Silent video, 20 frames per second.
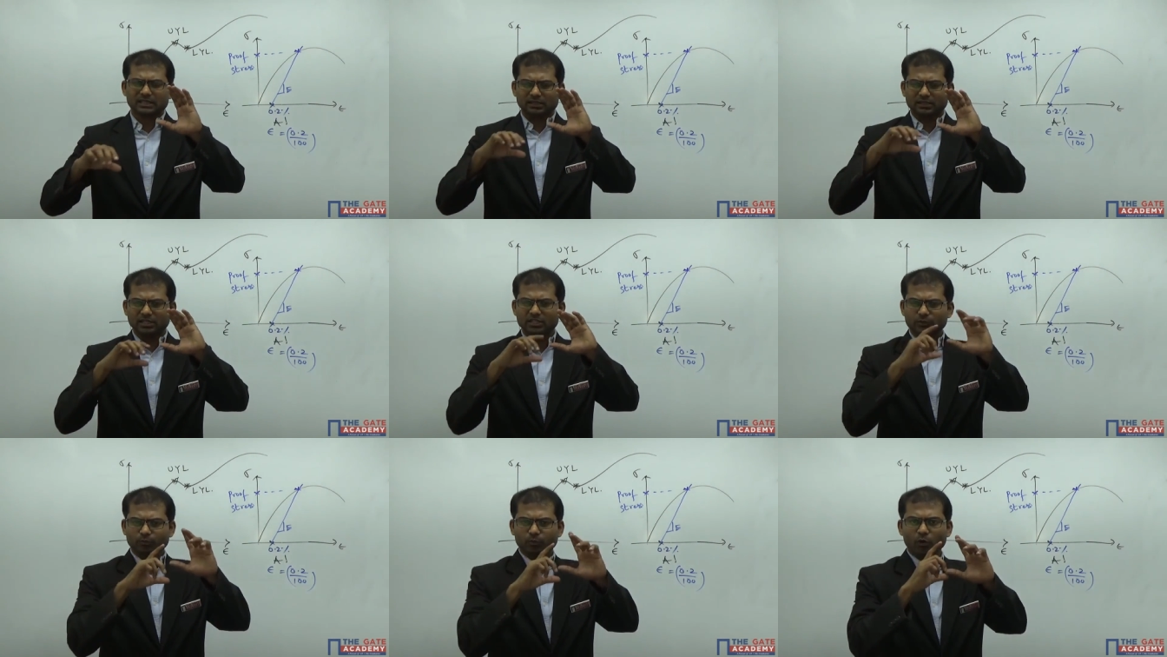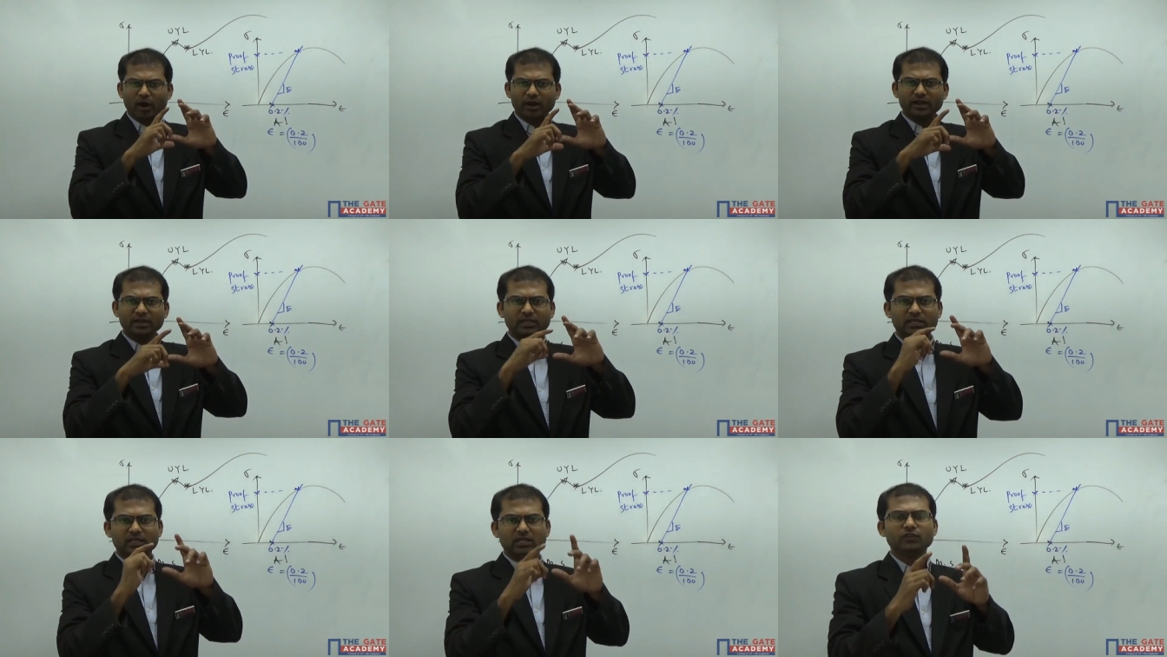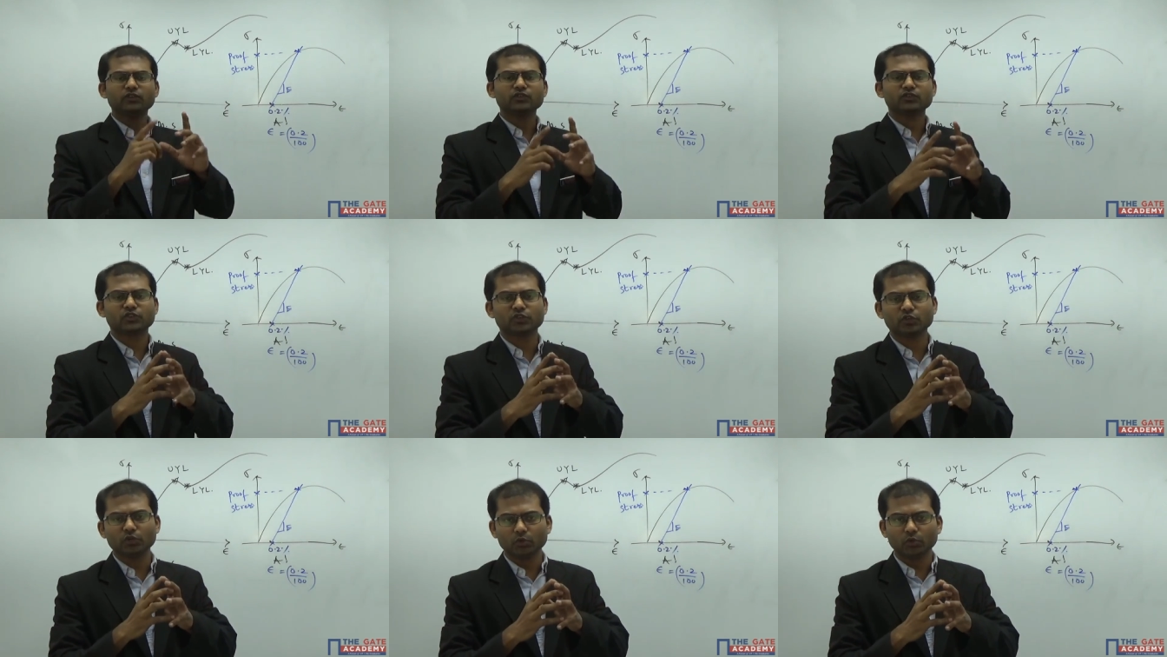this point
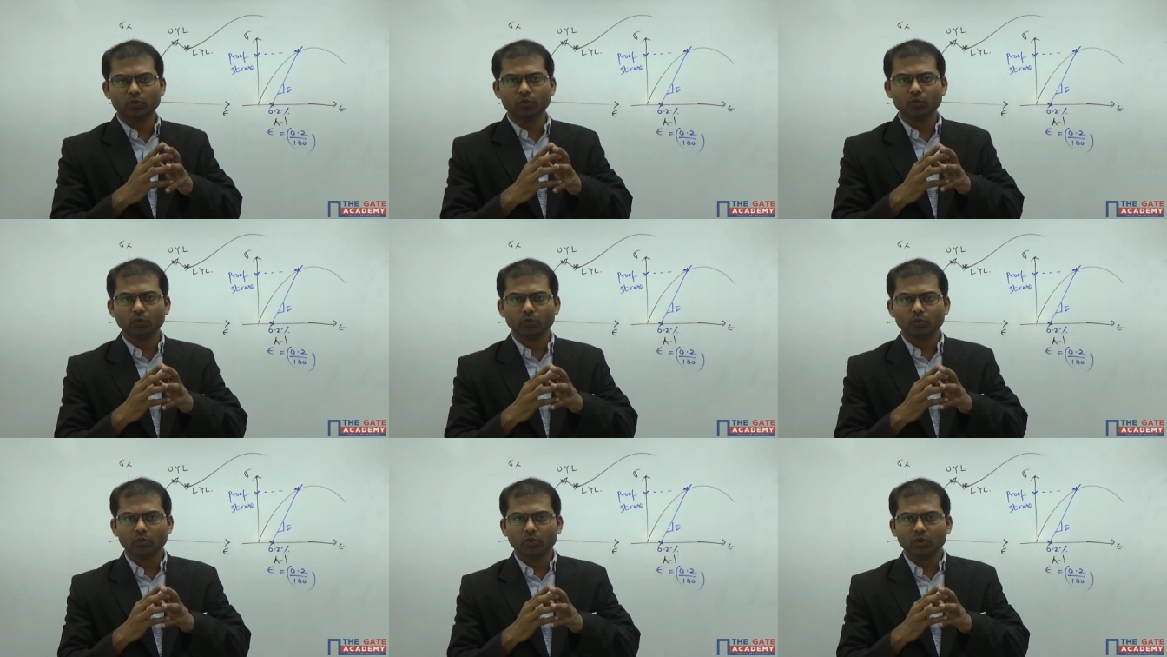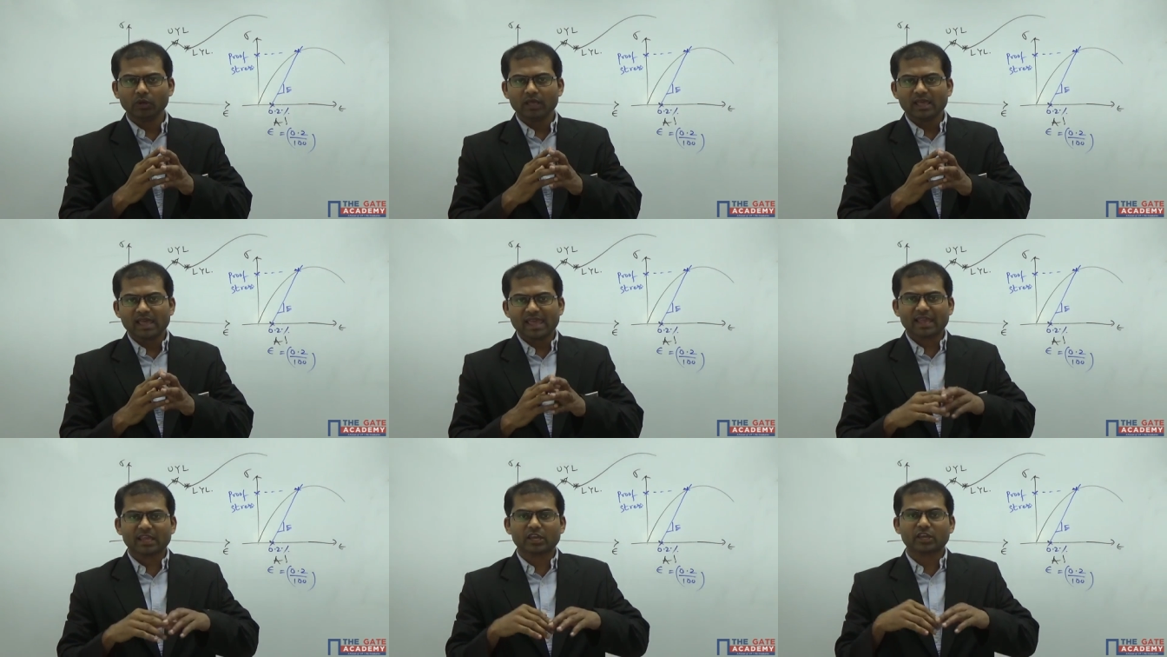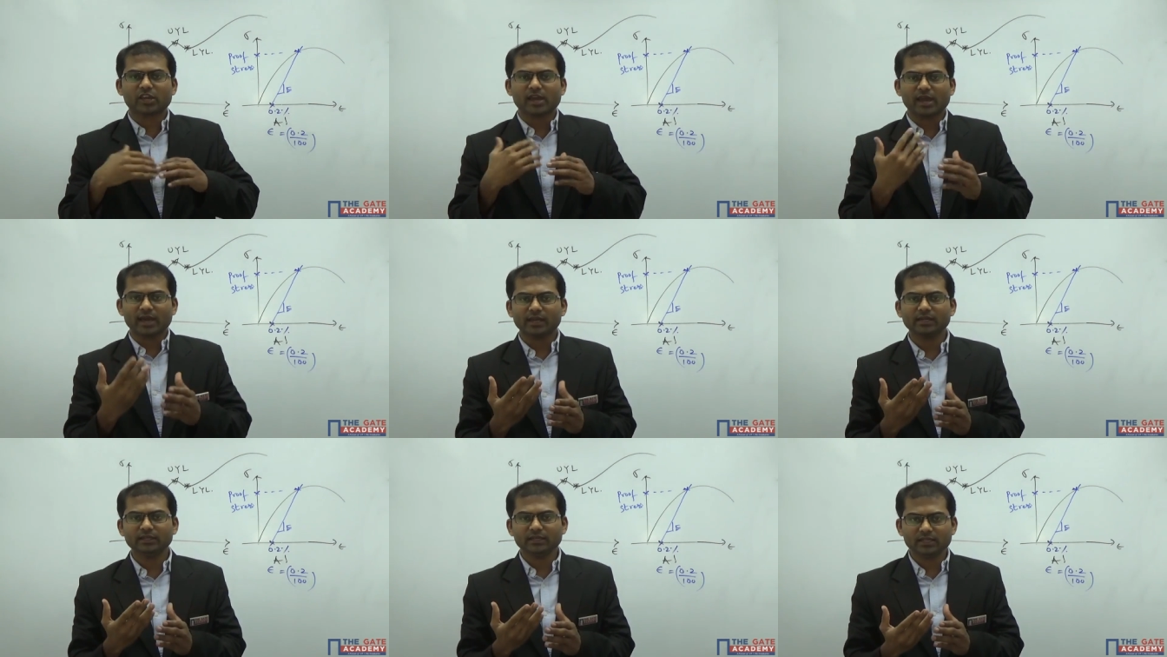gives you a
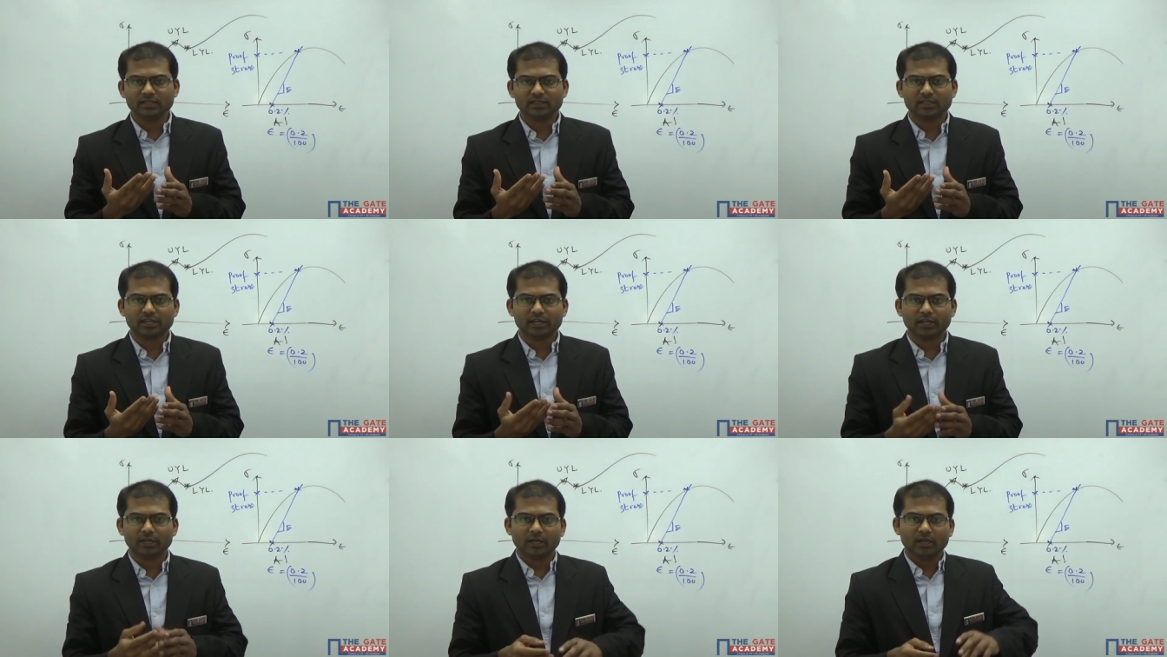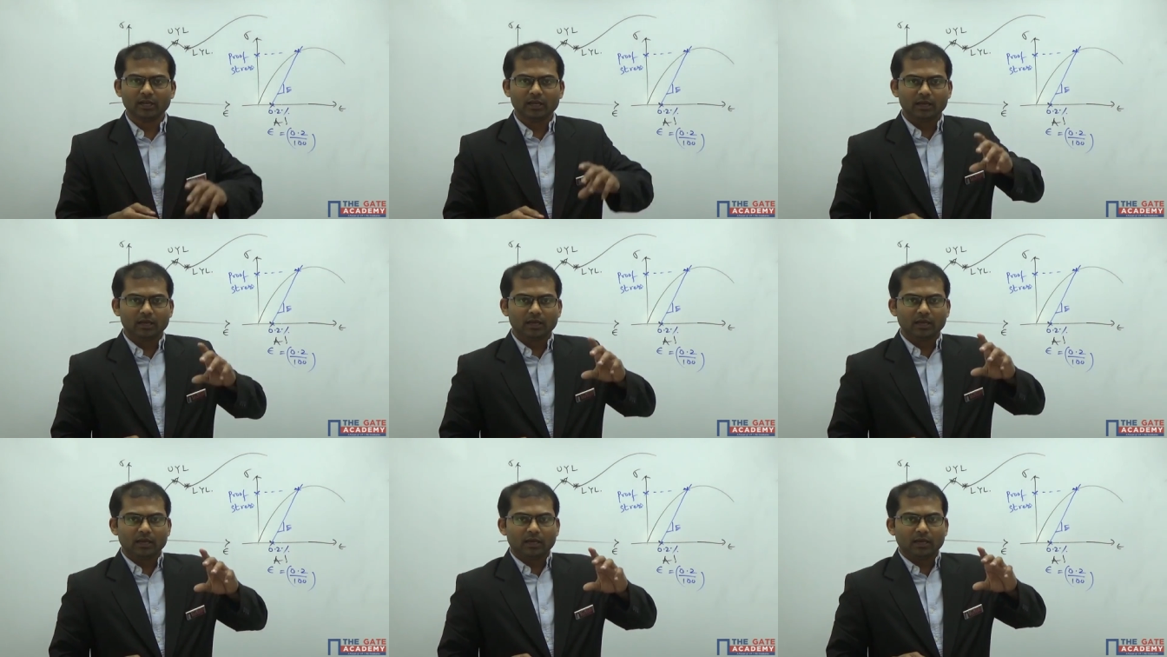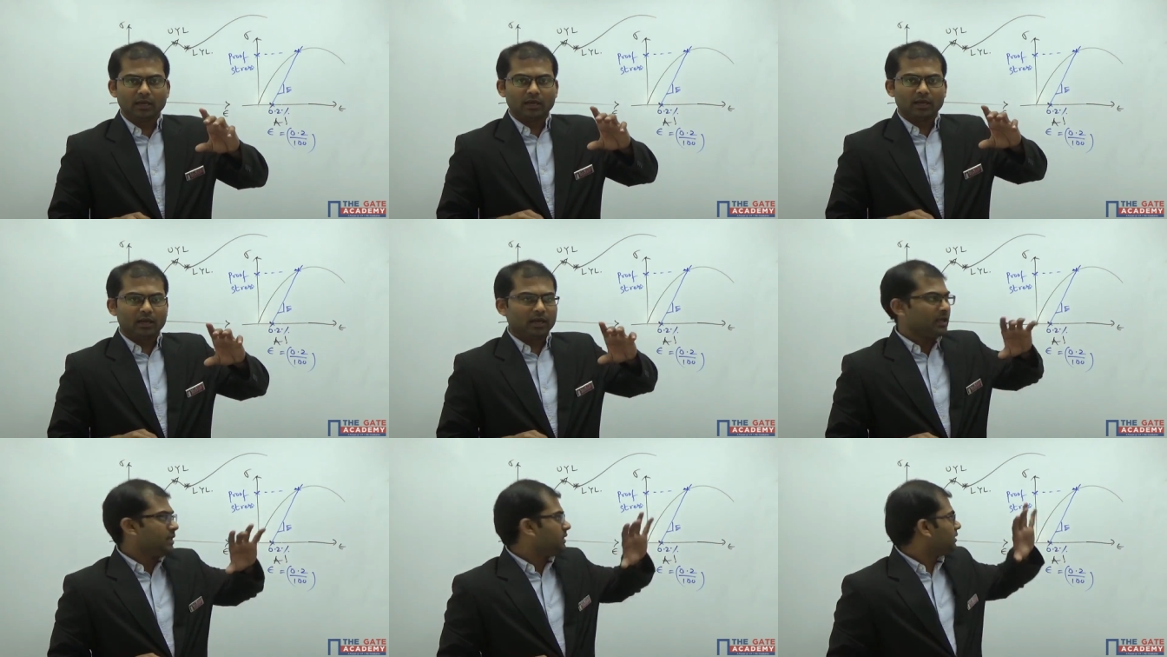guarantee that
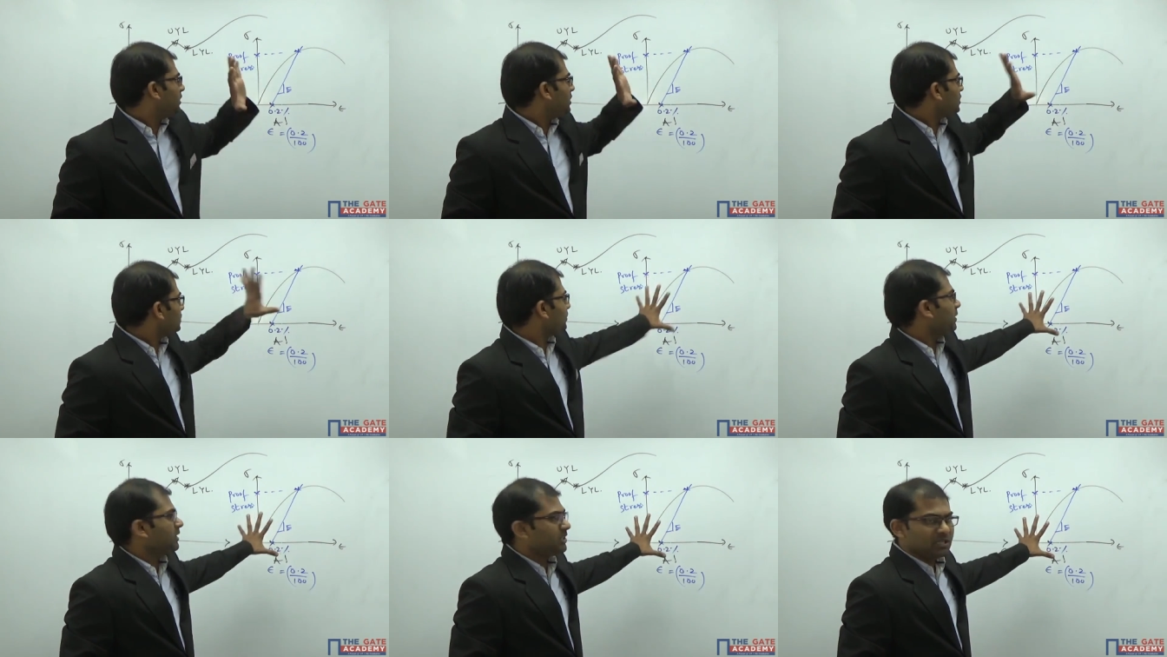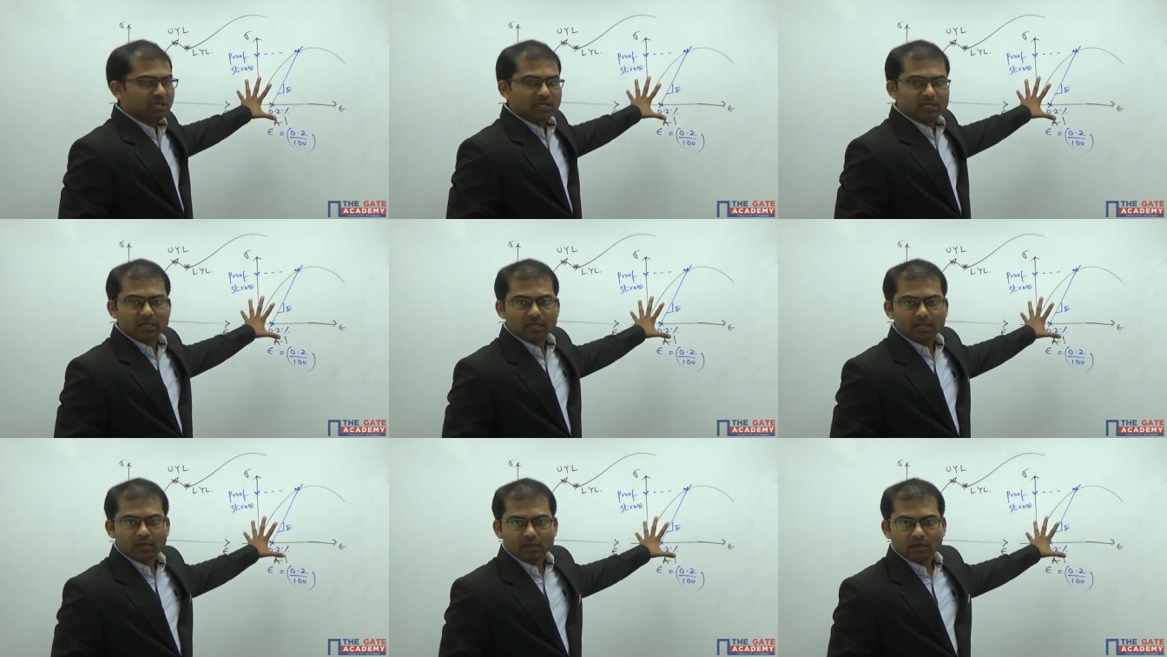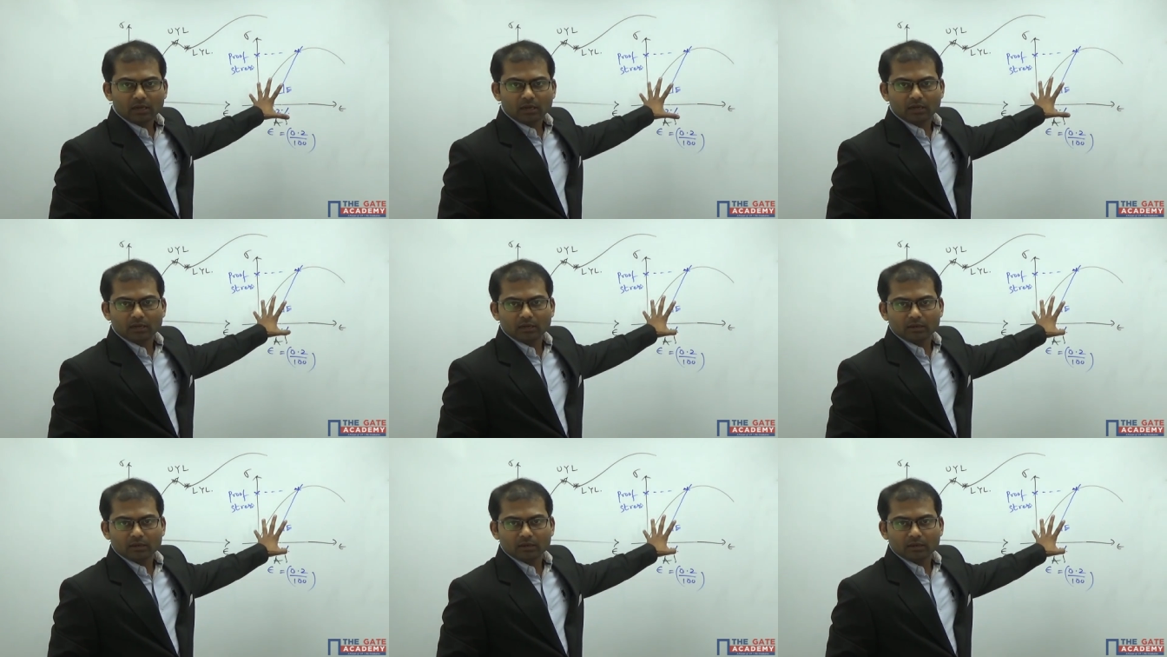in this material